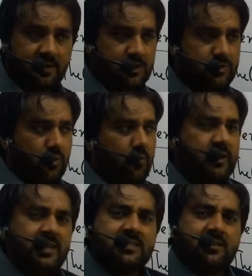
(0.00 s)
So
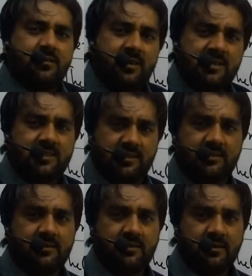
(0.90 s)
what is the
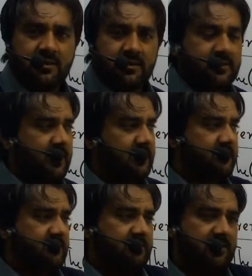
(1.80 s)
reason that
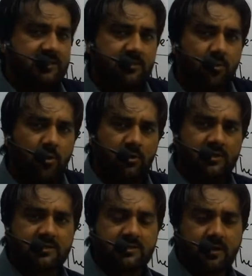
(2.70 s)
the smoke
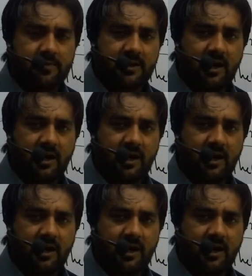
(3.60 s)
is coming